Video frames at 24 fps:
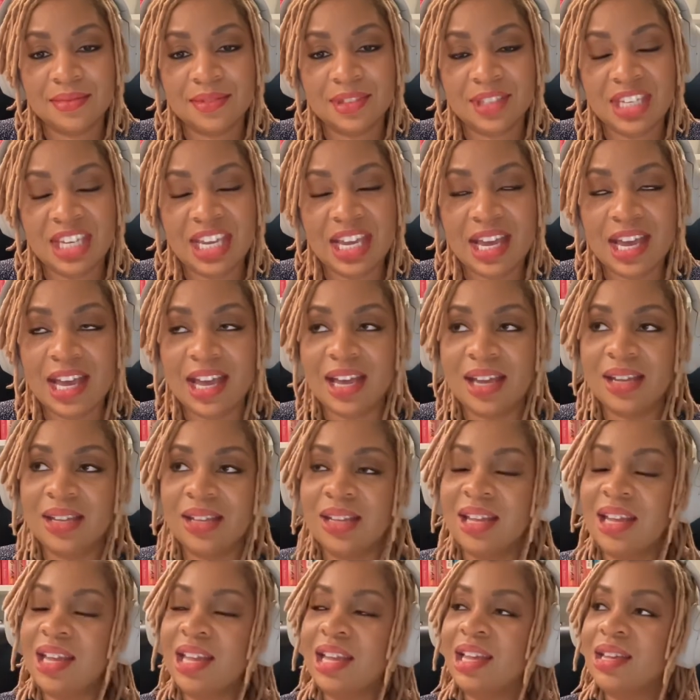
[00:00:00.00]
Yeah.
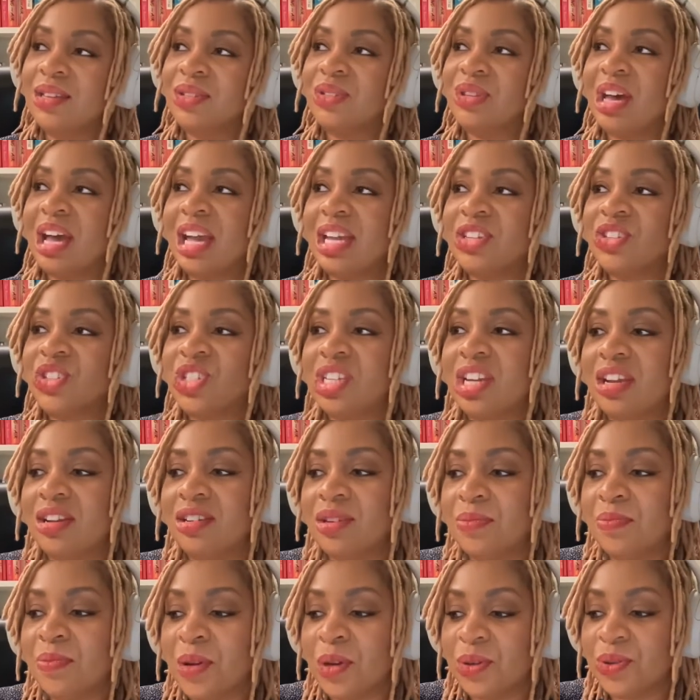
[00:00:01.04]
So I shared
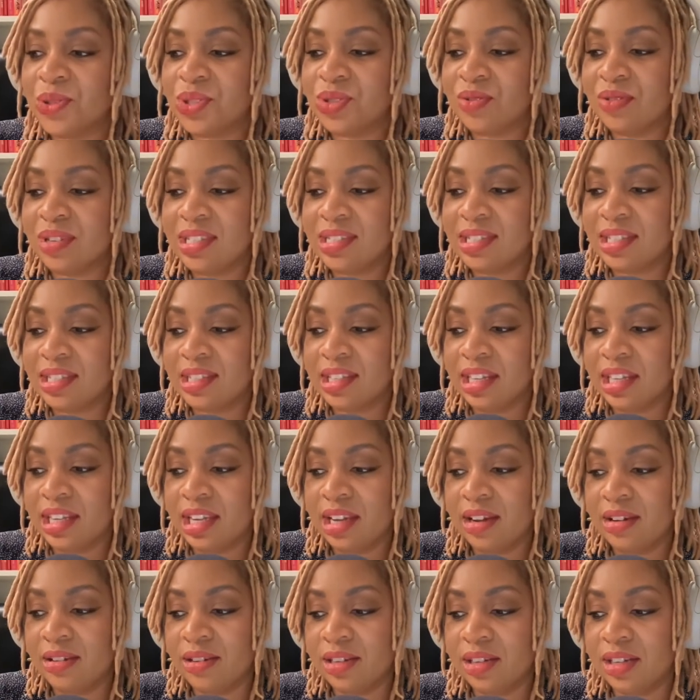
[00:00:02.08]
a post recently
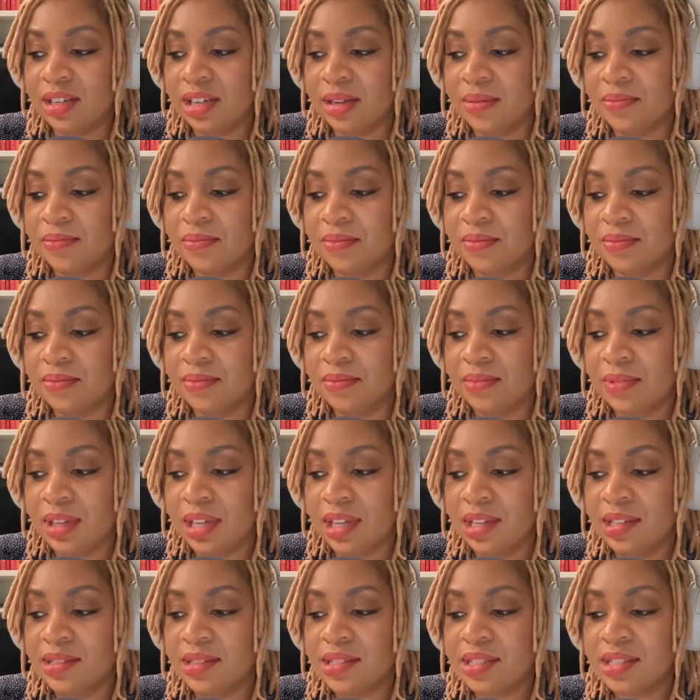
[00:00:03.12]
on um,
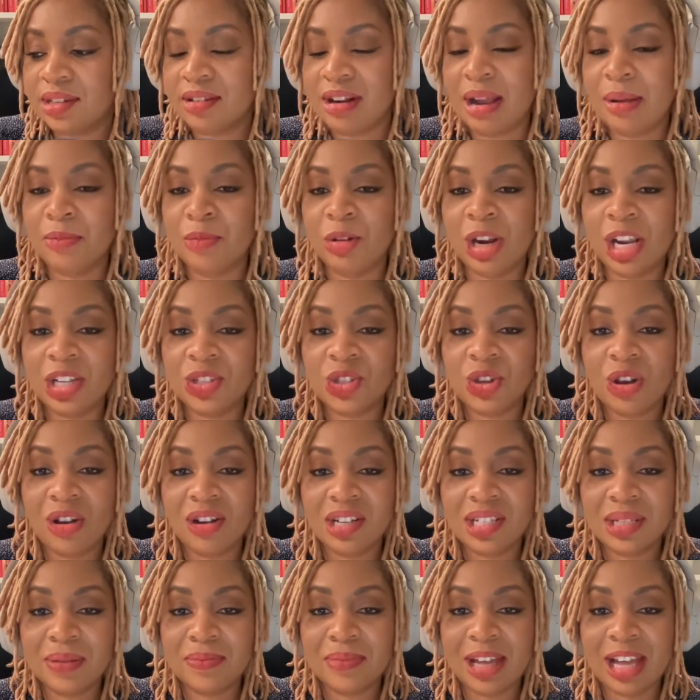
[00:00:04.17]
Instagram where I
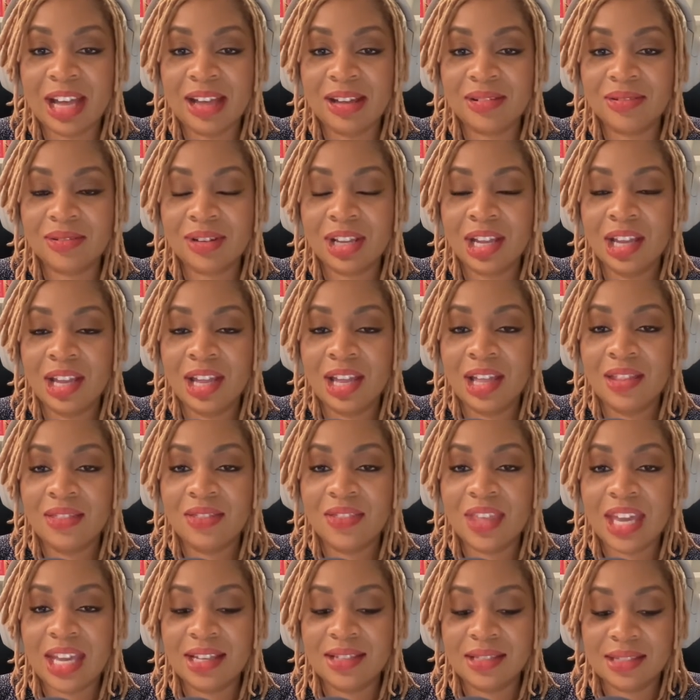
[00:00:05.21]
talked about
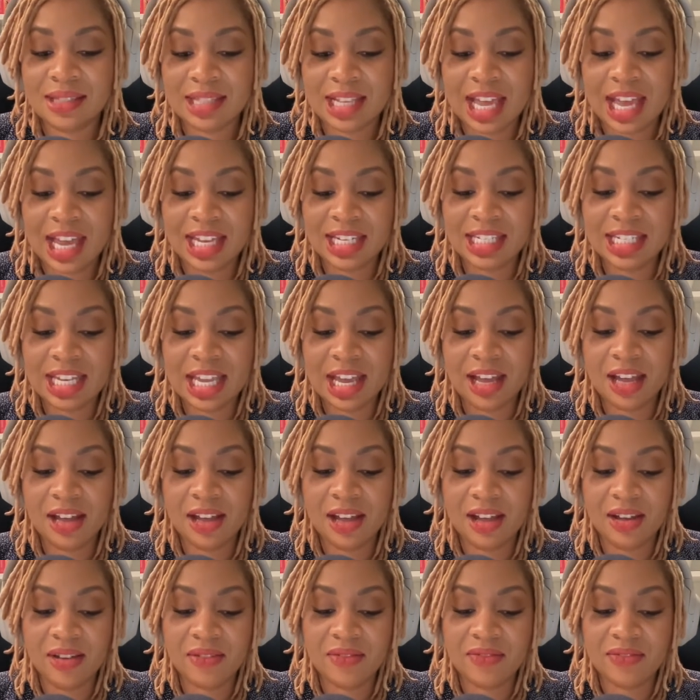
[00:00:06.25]
this idea
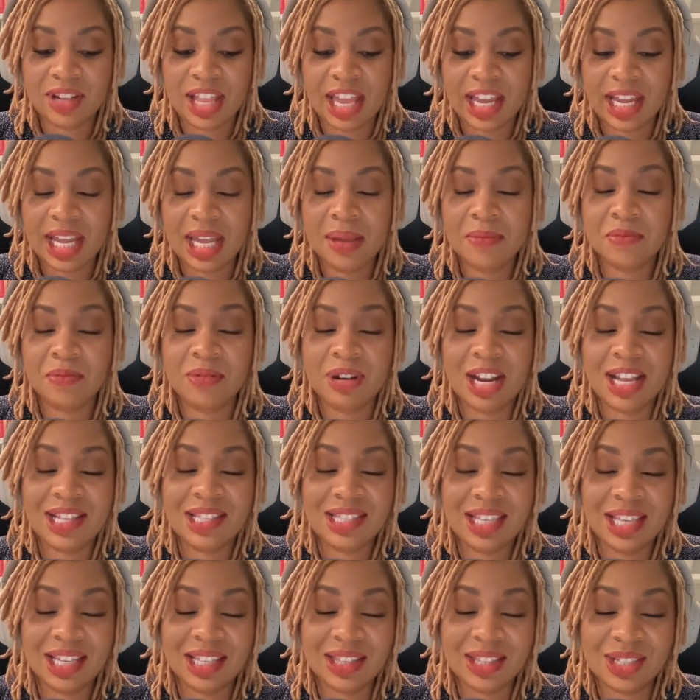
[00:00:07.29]
of like
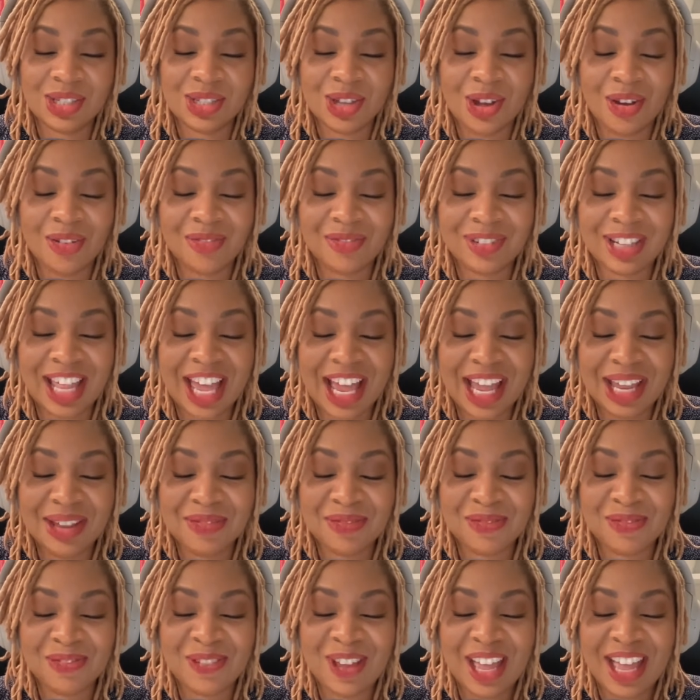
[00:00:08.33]
embracing the soft
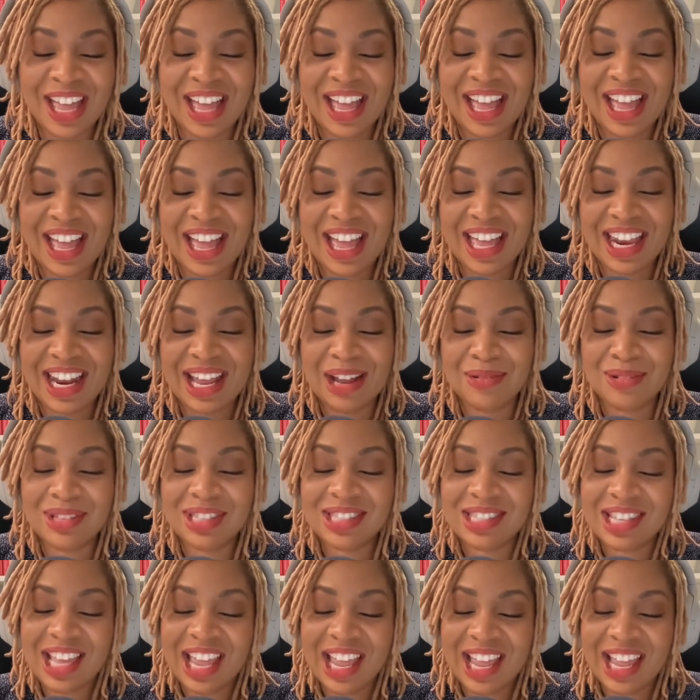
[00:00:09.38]
life. And I was
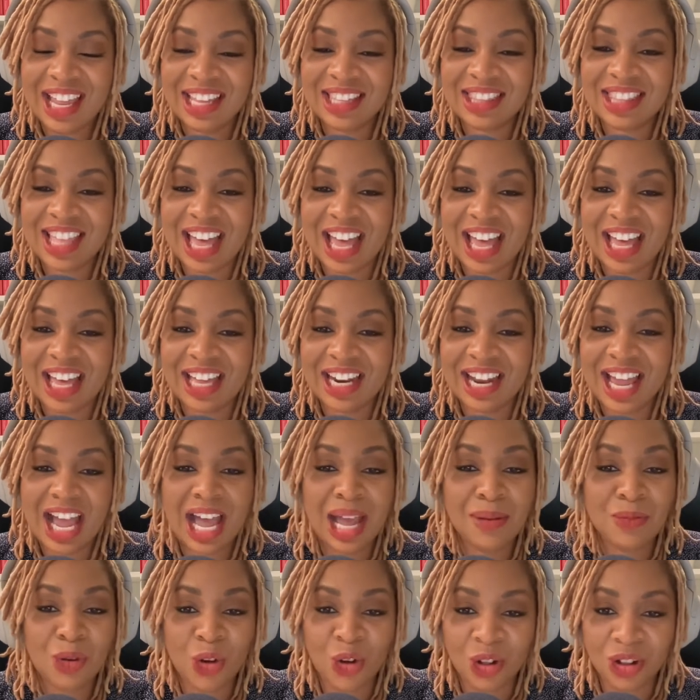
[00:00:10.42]
saying that
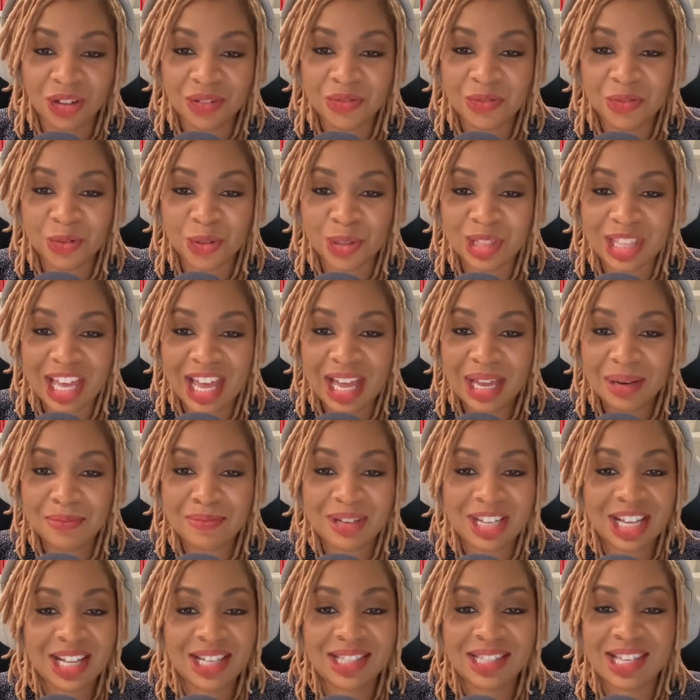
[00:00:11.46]
I'm all for that
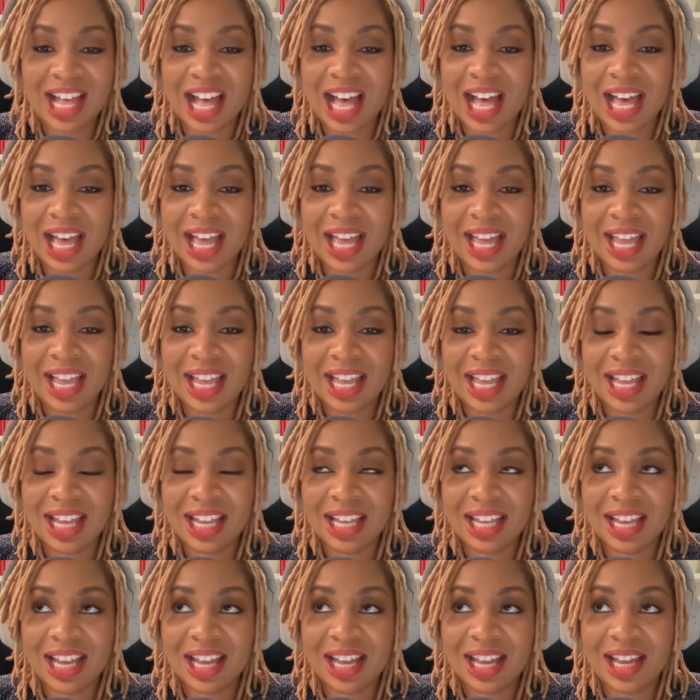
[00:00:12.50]
because
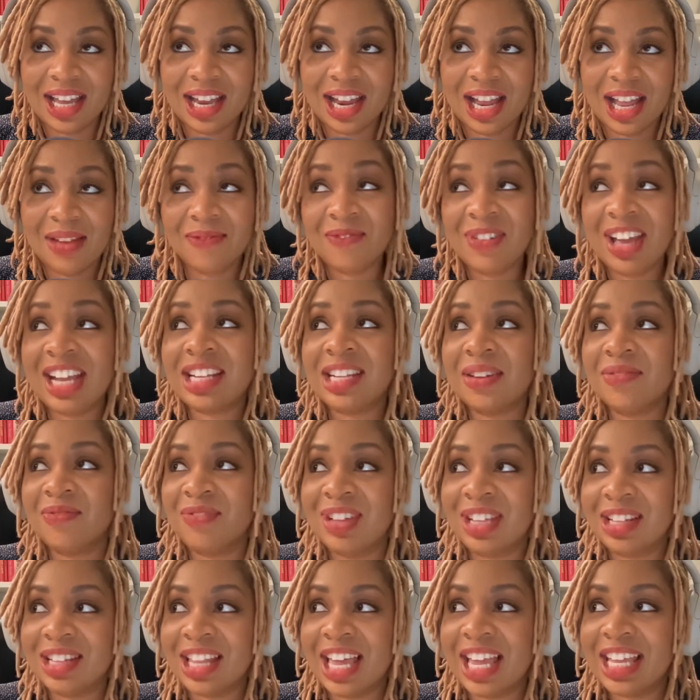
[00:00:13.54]
I, in fact, I
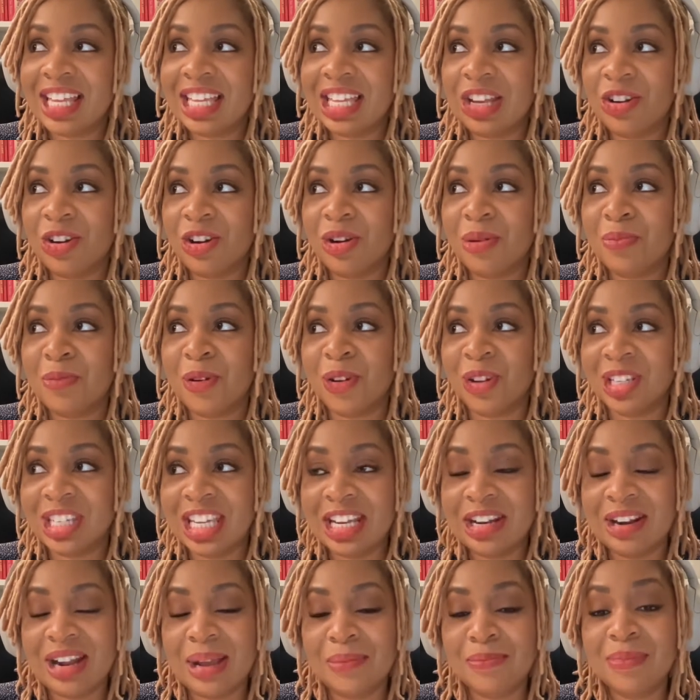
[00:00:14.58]
feel like year upon
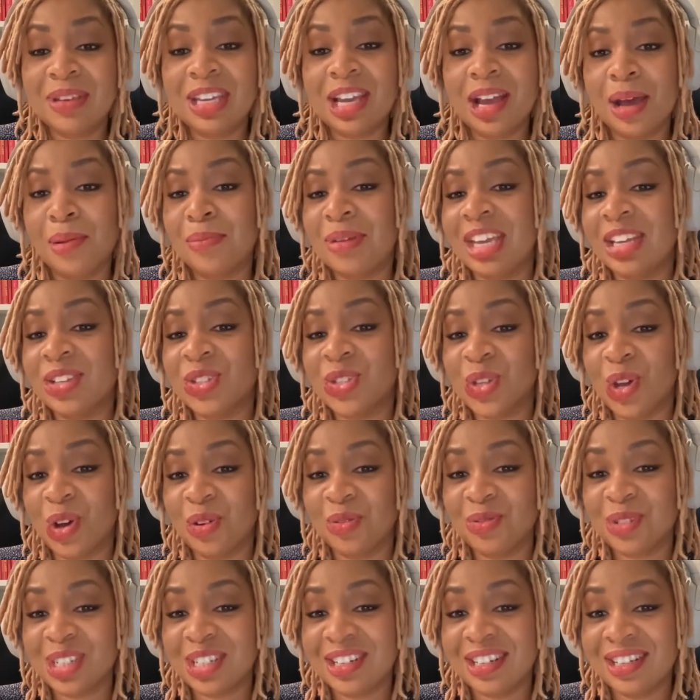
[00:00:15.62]
year I'm becoming
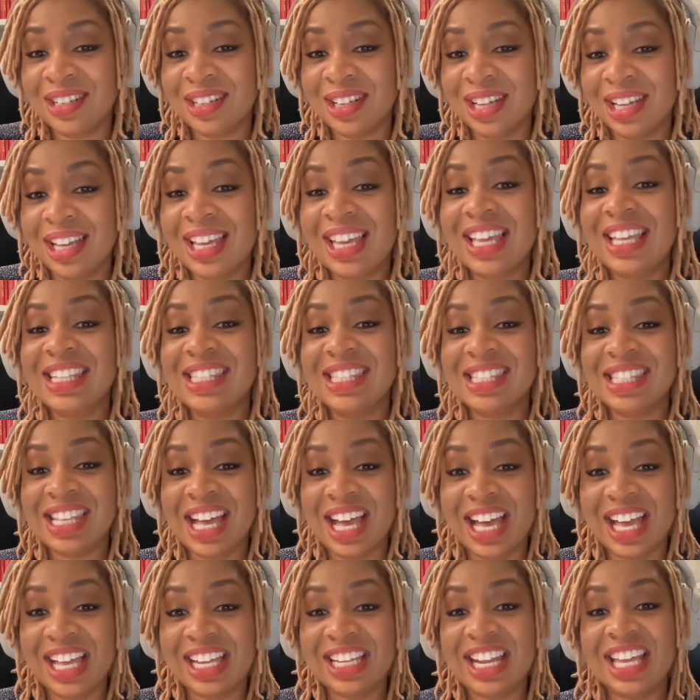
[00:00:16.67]
softer
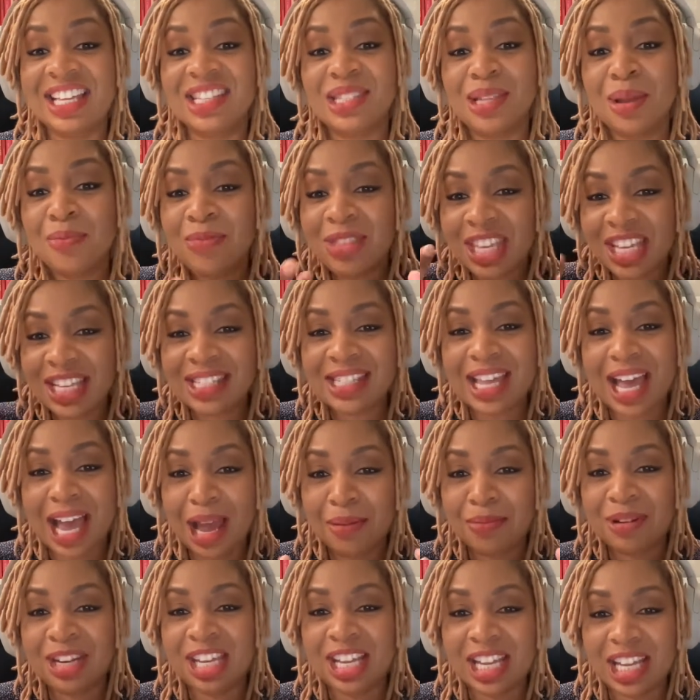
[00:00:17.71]
inside. Like something is
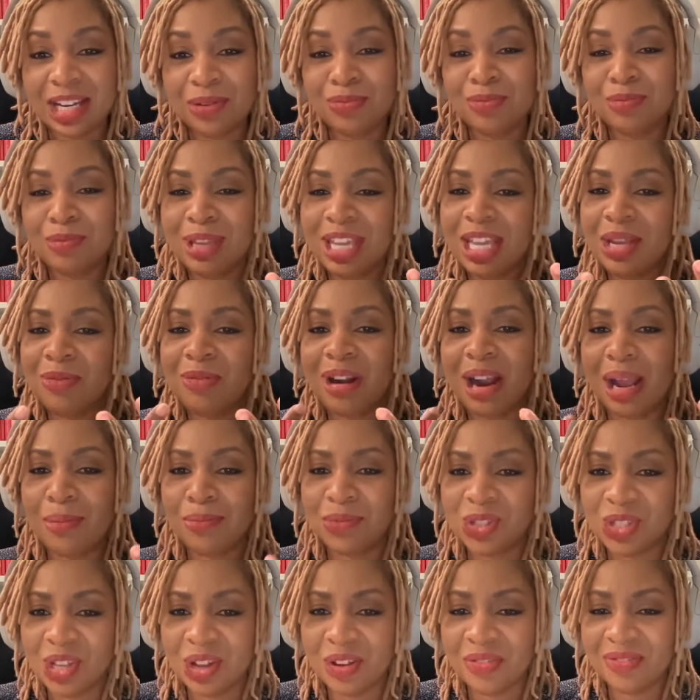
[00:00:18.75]
happening in me where I'm
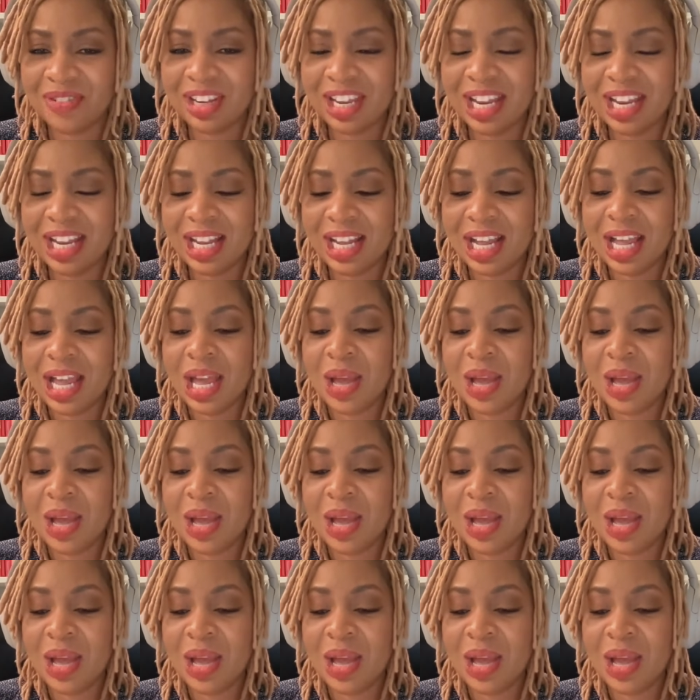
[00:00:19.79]
softening.